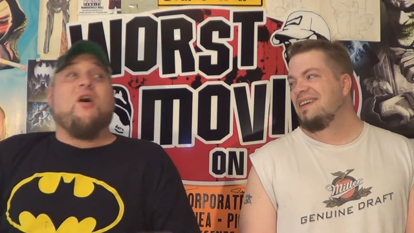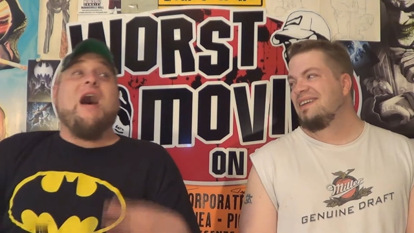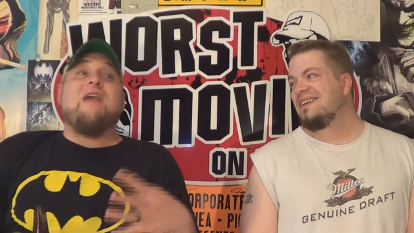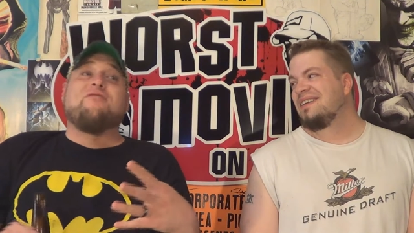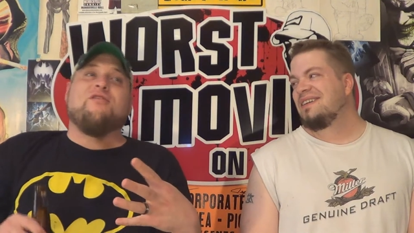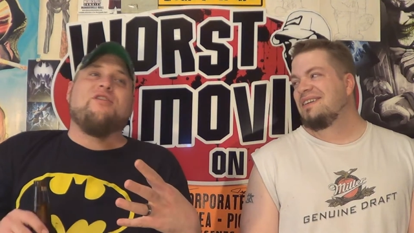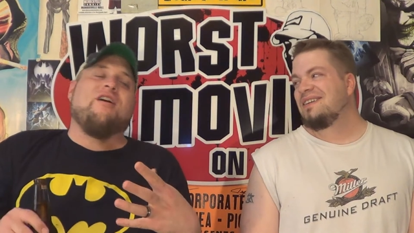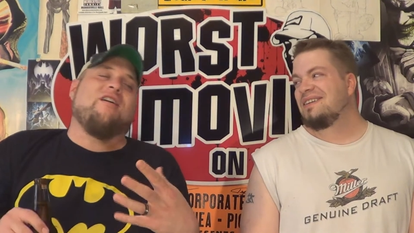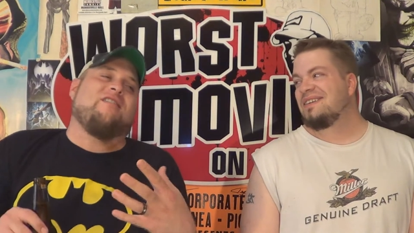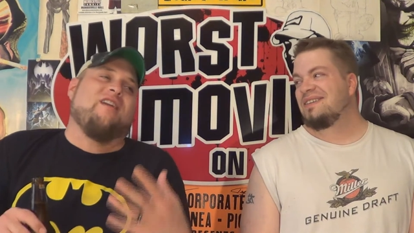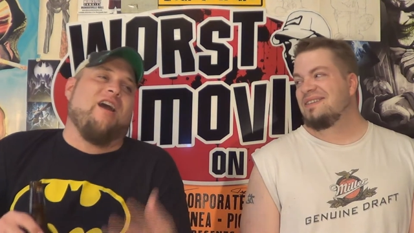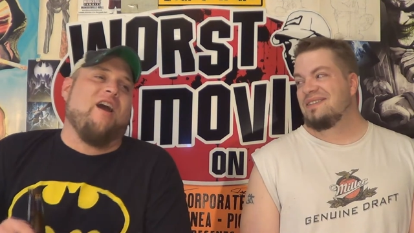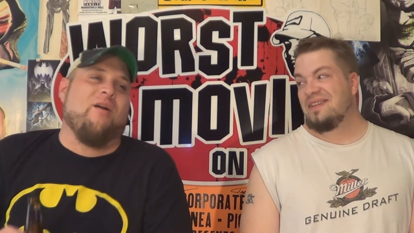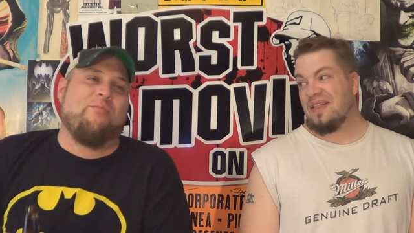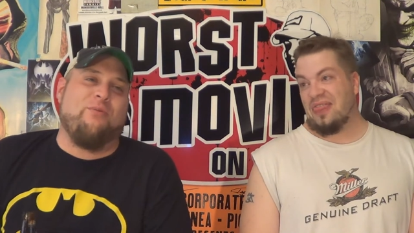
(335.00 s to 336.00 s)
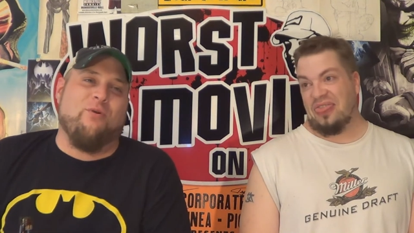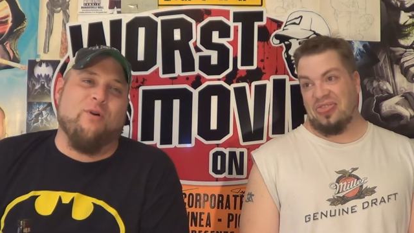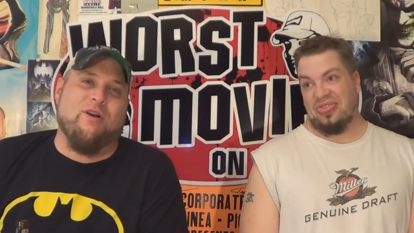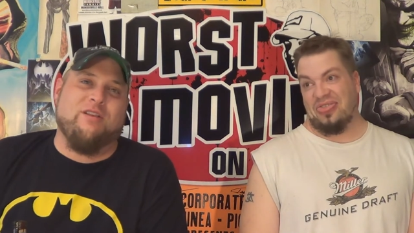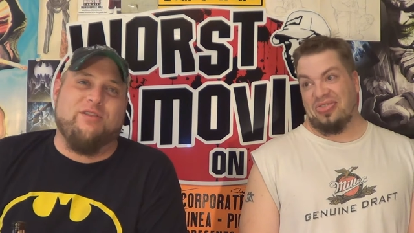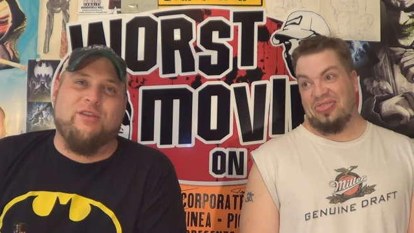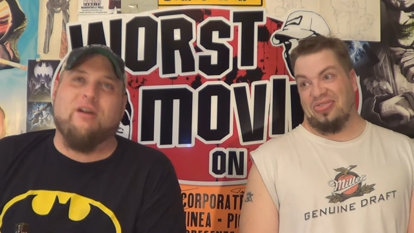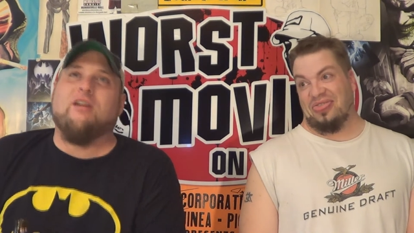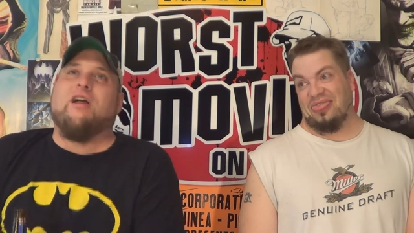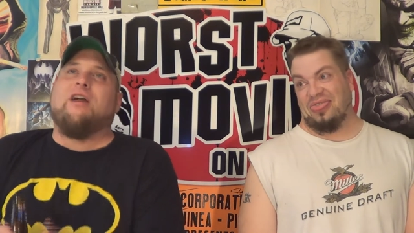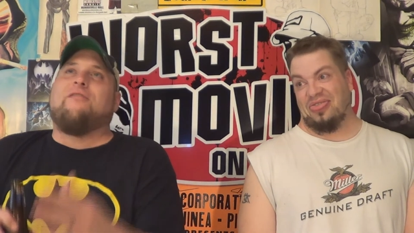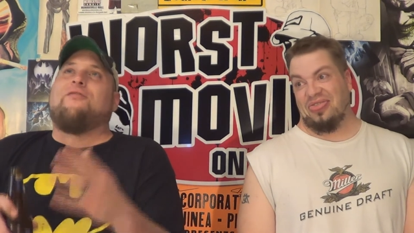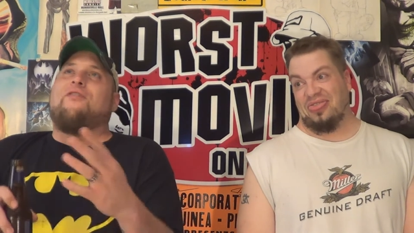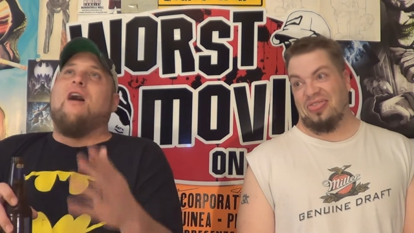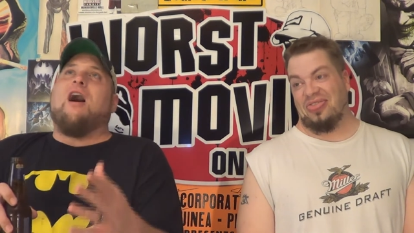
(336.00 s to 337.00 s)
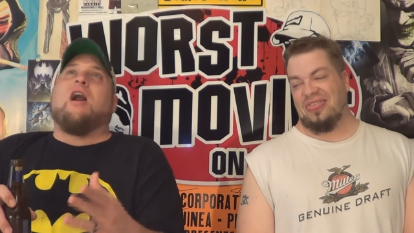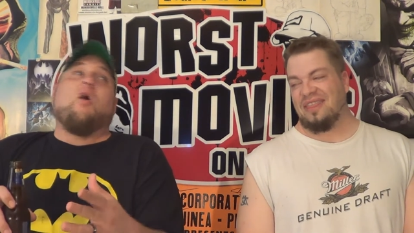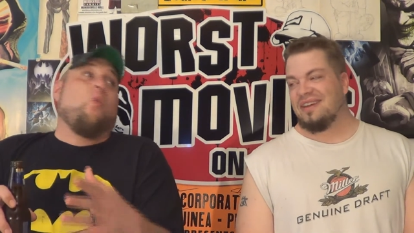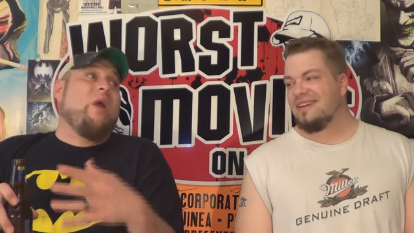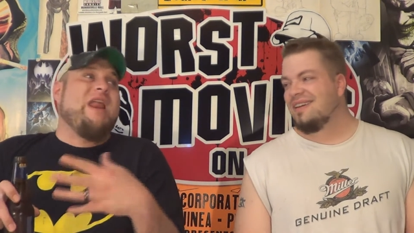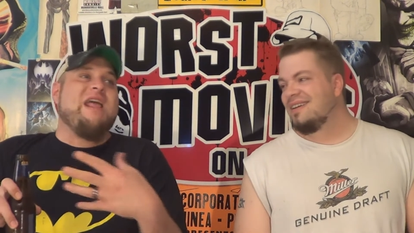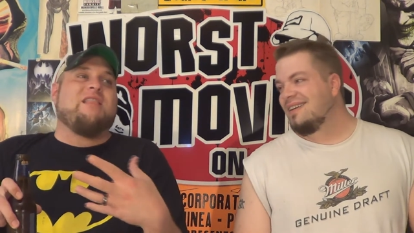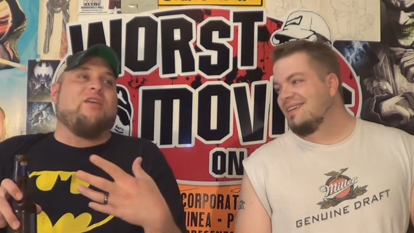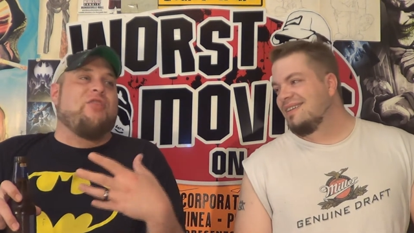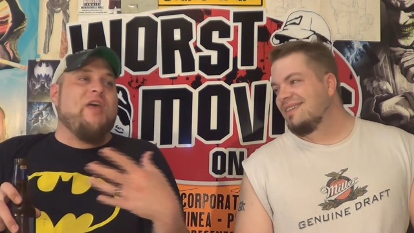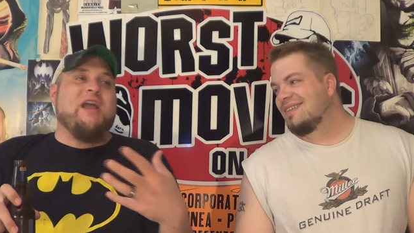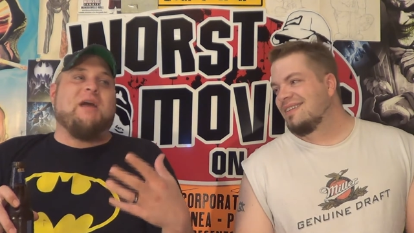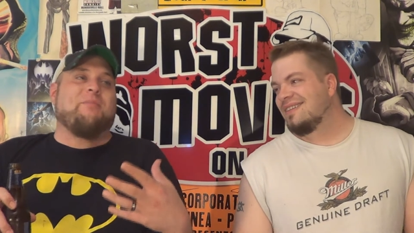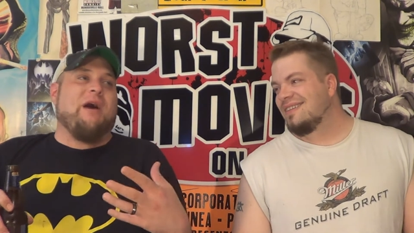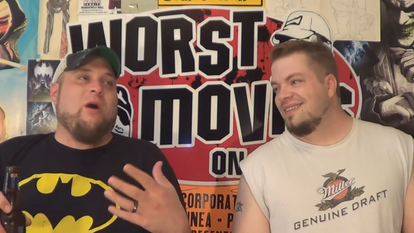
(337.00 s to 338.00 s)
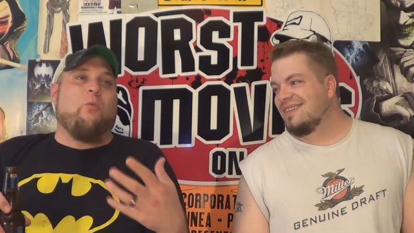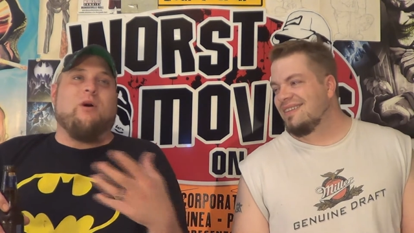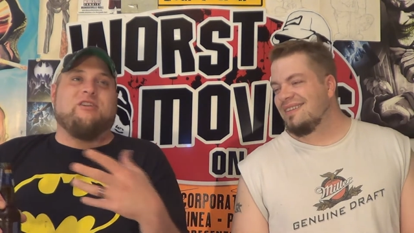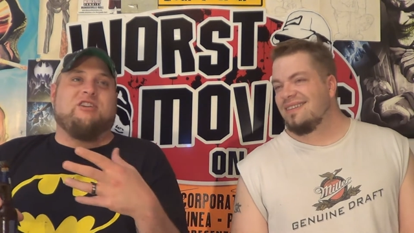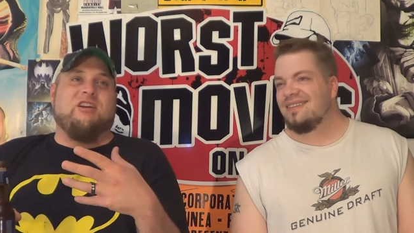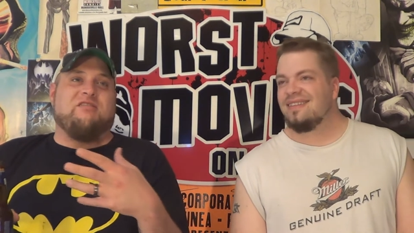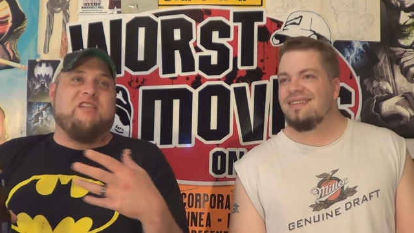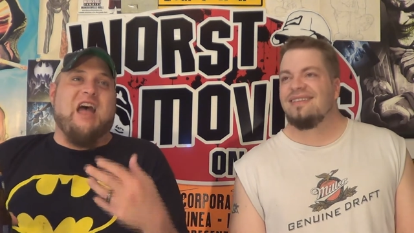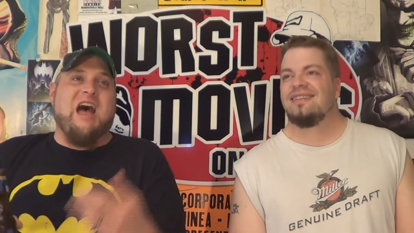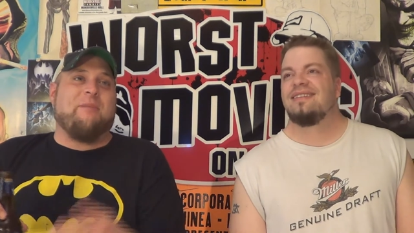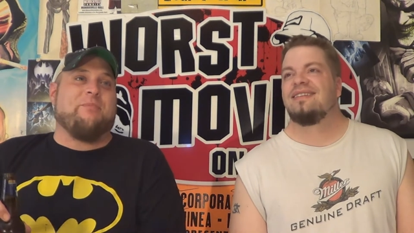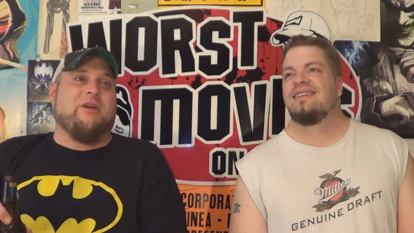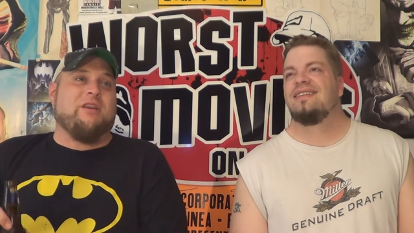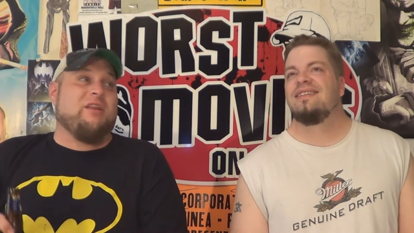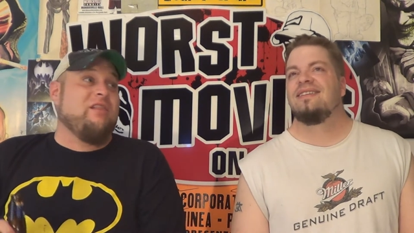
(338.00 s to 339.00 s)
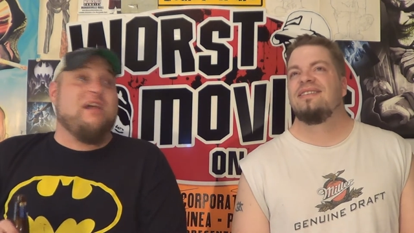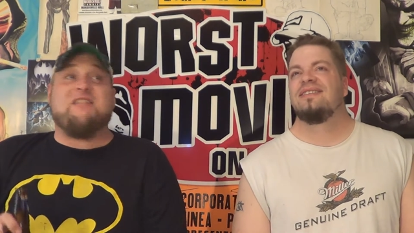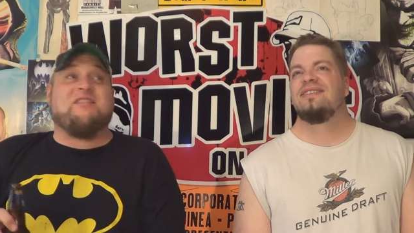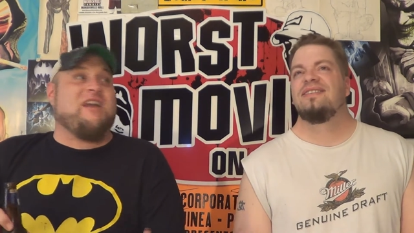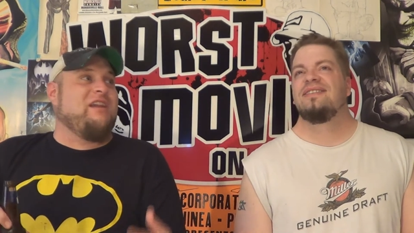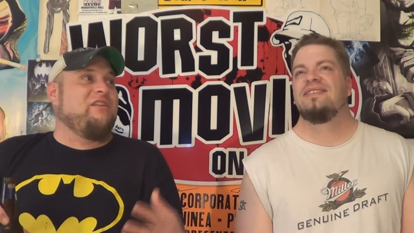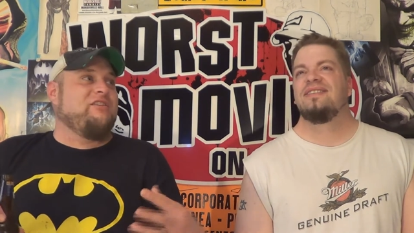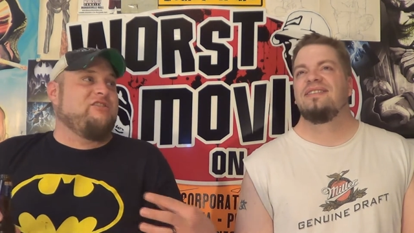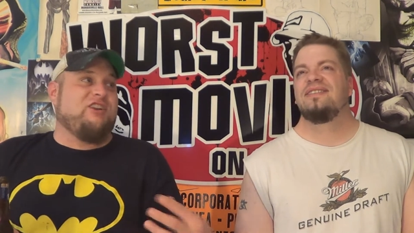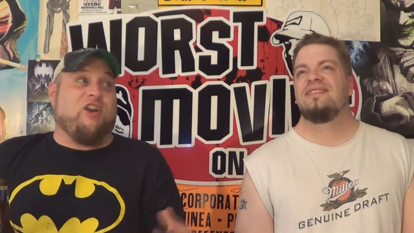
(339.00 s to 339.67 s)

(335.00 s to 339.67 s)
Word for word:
Speaker 1: So after they're at the airport, they're like, "Fuck, we need to think about what just happened. Let's get the